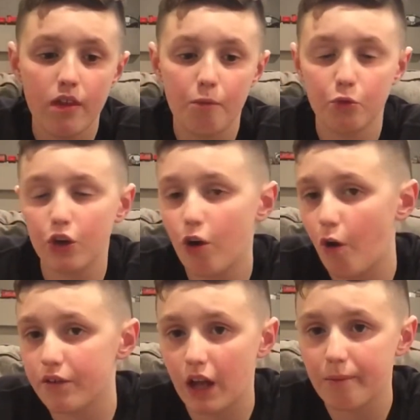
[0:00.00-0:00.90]
Well, no
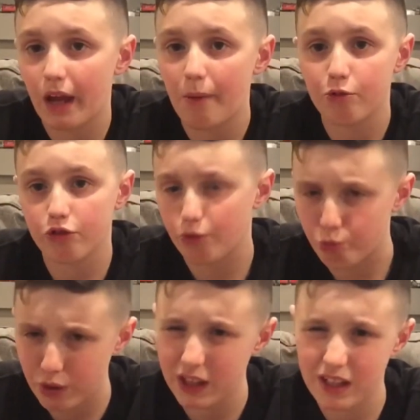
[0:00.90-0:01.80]
overtime games, just a
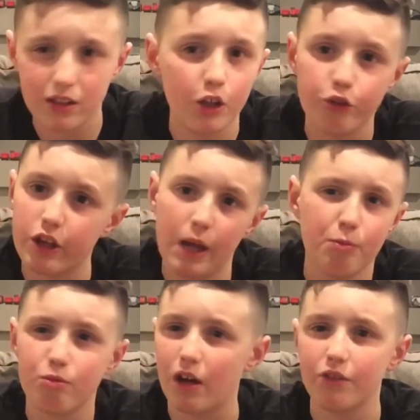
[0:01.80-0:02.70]
really close game
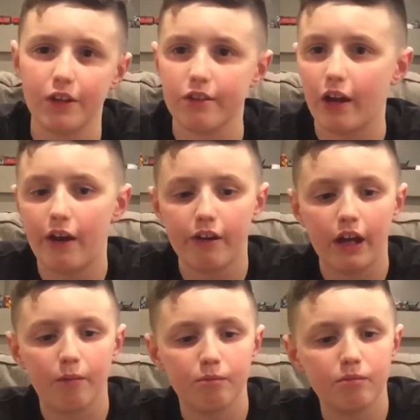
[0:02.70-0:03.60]
throughout the entire
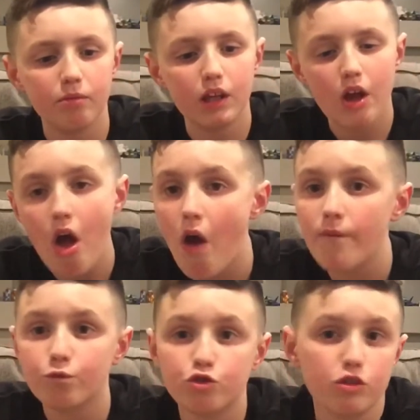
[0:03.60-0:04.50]
game.
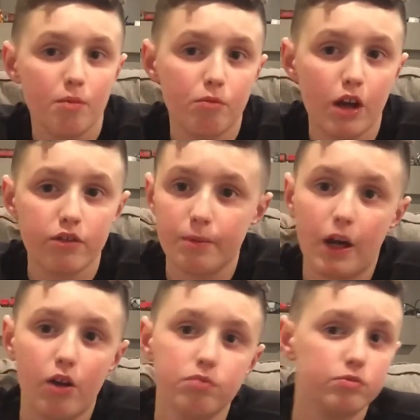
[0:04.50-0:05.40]
Some way,
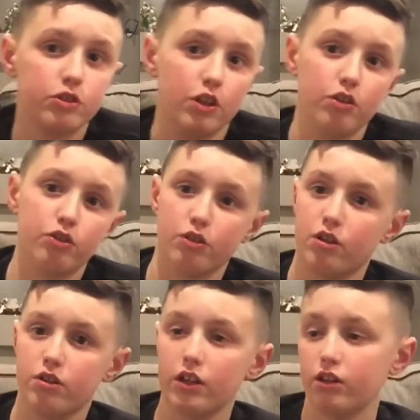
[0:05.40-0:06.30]
somehow, Steelers are
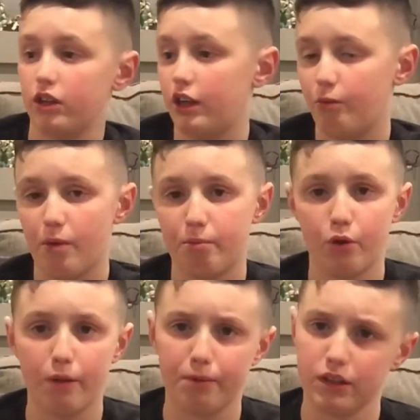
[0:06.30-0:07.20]
going to take the lead at one
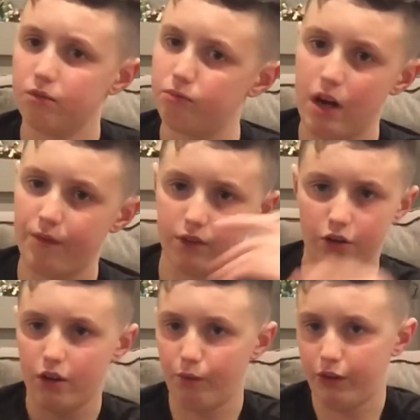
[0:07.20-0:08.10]
point, but Ravens are
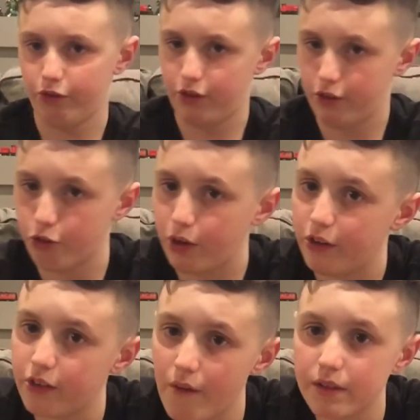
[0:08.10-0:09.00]
going to win 30 to
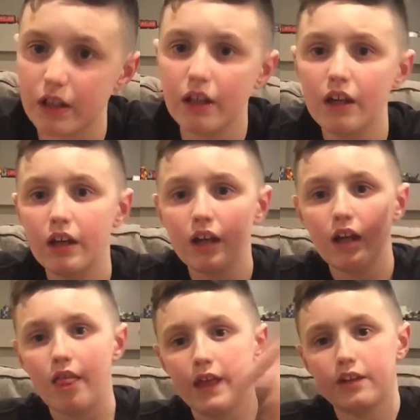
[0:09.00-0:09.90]
27.
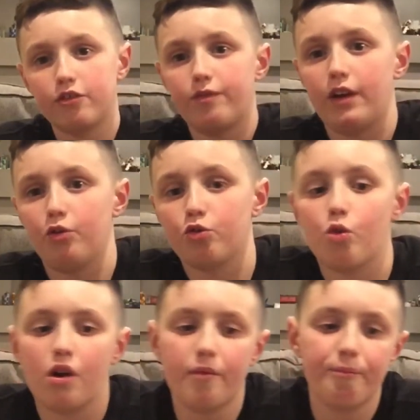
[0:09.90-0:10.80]
That's your final score.